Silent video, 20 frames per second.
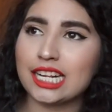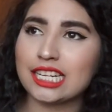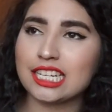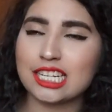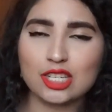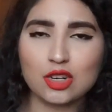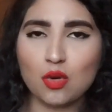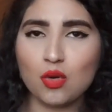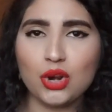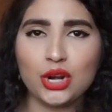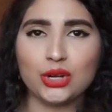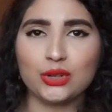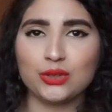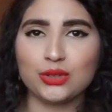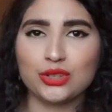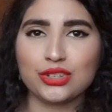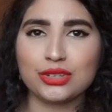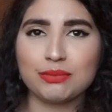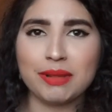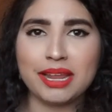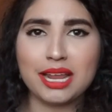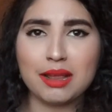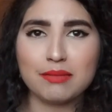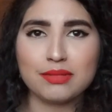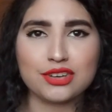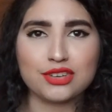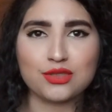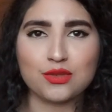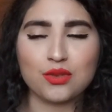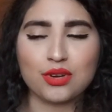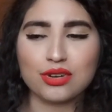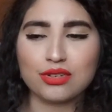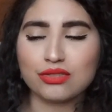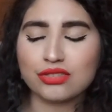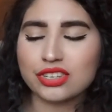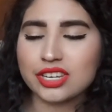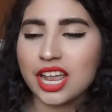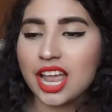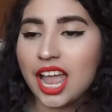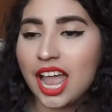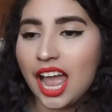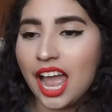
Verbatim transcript: tutorials, makeup tutorials.